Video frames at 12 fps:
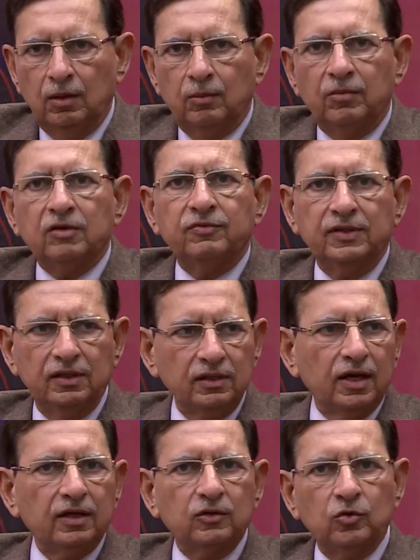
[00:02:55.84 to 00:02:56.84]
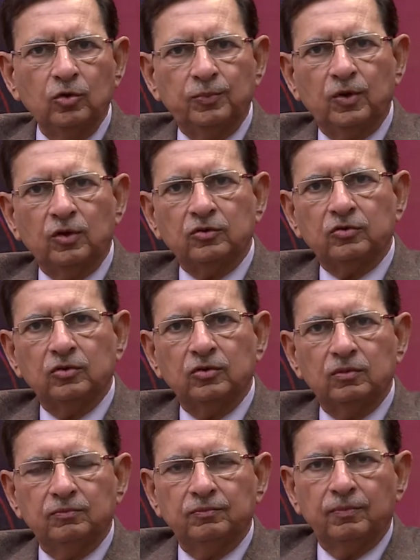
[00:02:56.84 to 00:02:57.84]
but within that group
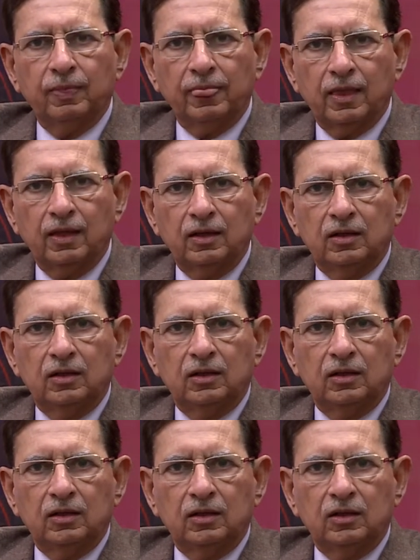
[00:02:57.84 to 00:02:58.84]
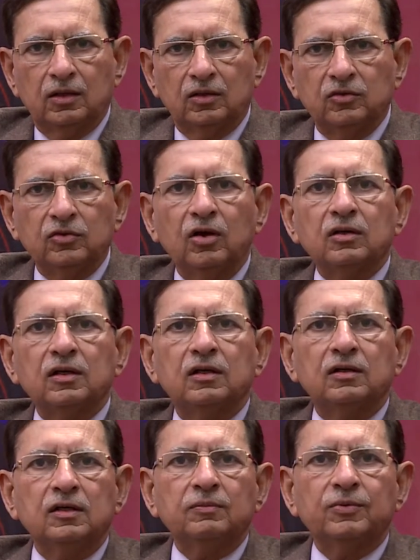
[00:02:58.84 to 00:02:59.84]
also, it is not
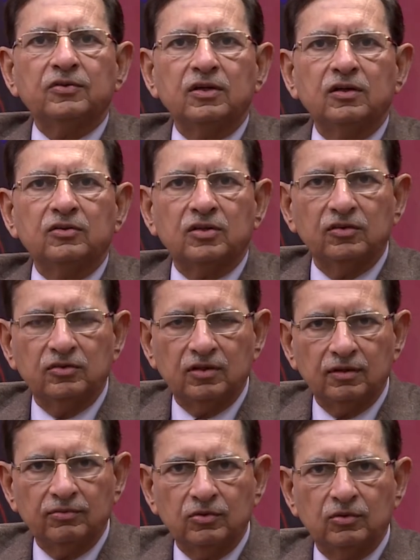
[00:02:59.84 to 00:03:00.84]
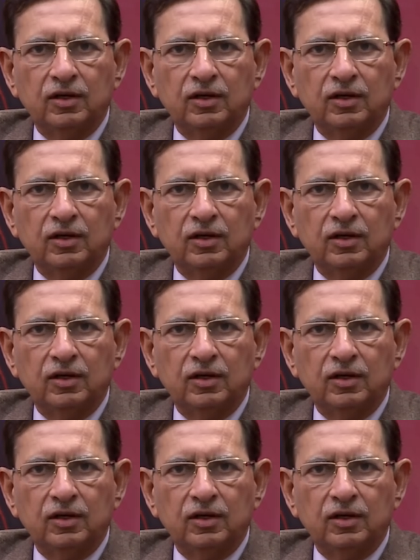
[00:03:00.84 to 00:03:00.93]
100% sensitive to